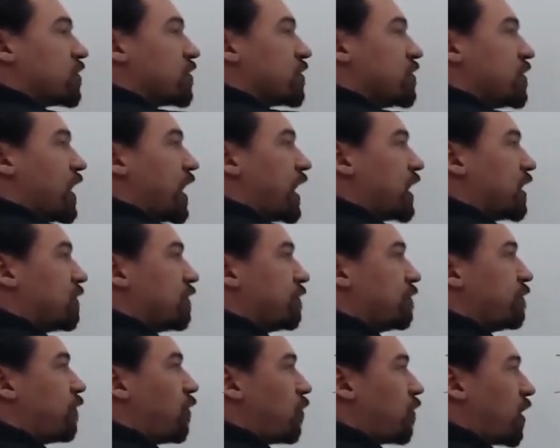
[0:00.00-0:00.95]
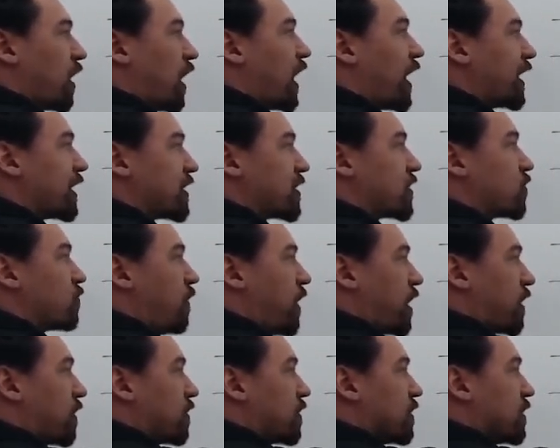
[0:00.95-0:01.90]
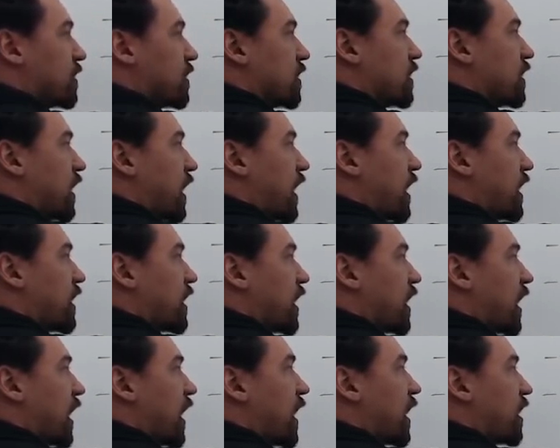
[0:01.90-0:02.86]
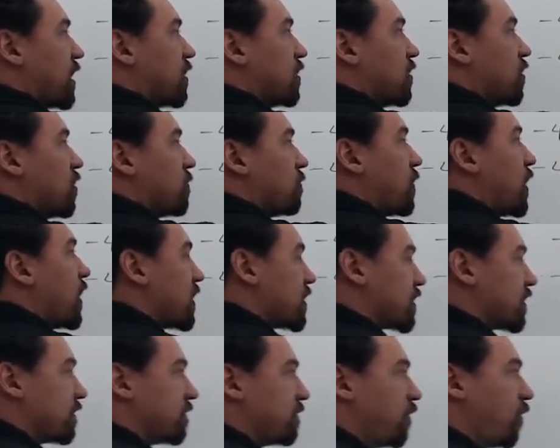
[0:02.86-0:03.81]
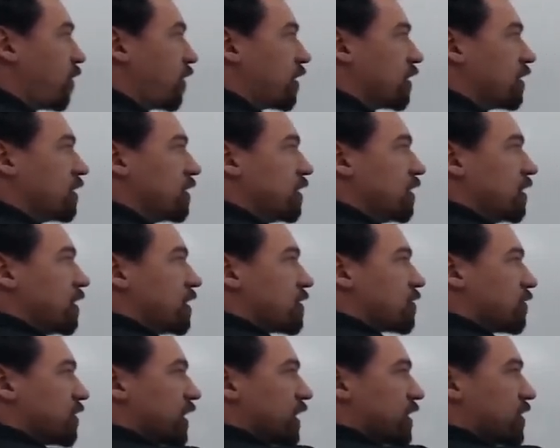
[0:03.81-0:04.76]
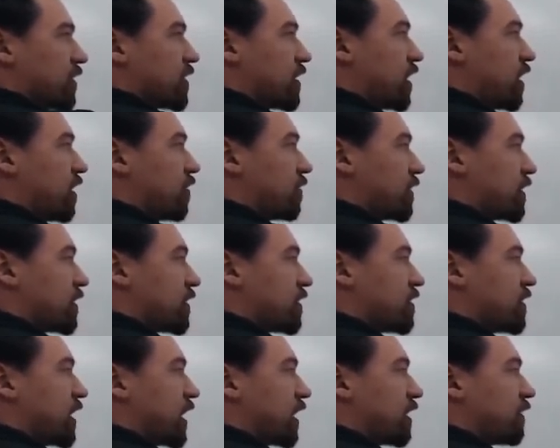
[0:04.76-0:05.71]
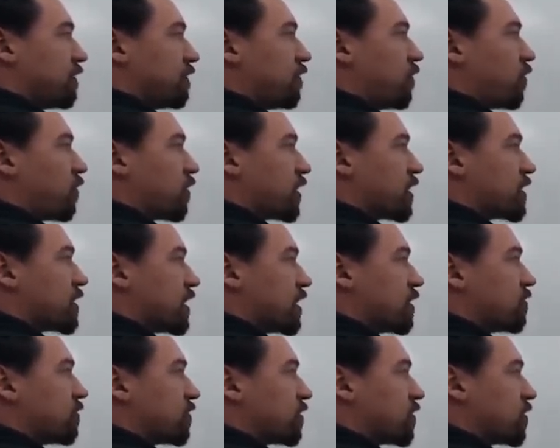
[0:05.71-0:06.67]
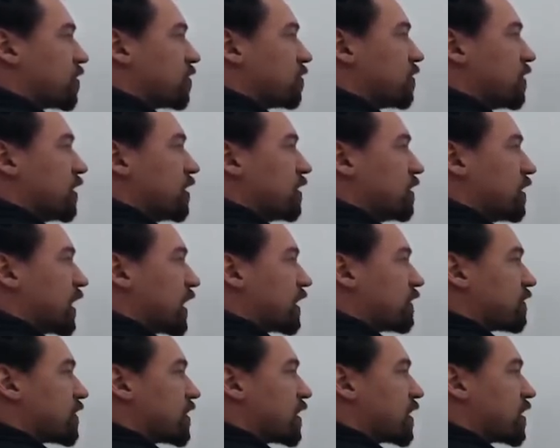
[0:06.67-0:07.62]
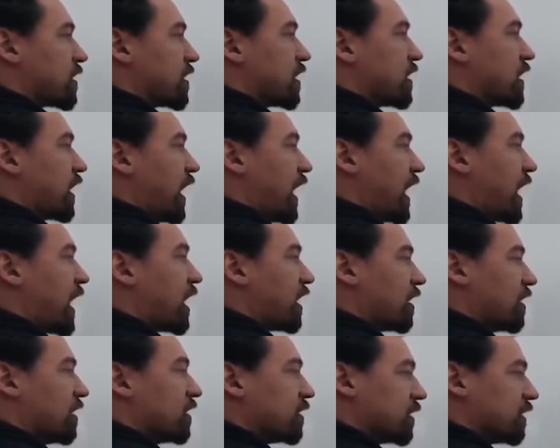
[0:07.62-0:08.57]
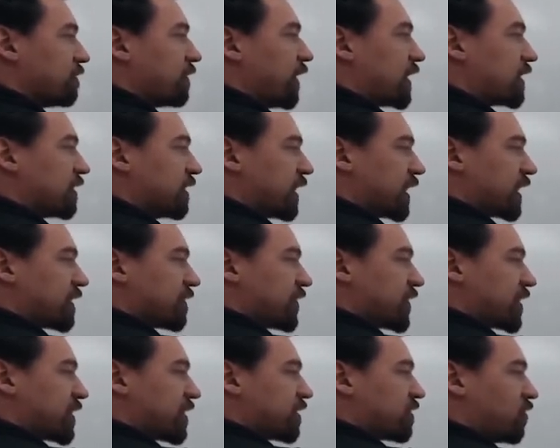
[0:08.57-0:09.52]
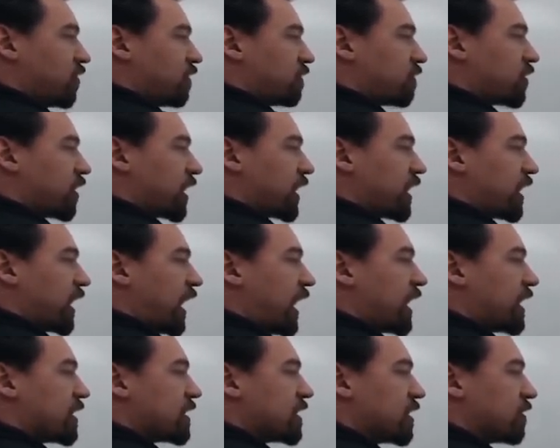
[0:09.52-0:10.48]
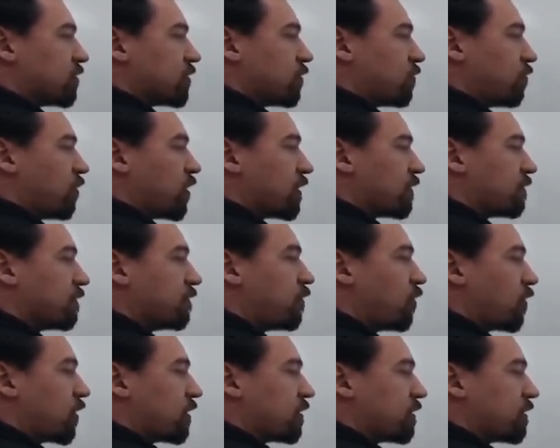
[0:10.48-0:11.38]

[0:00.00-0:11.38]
-4i squared, aka positive 4. So then I just say, oh, this is -4 is equal to -16a. Divide the -16 over, I get a is equal to 1/4.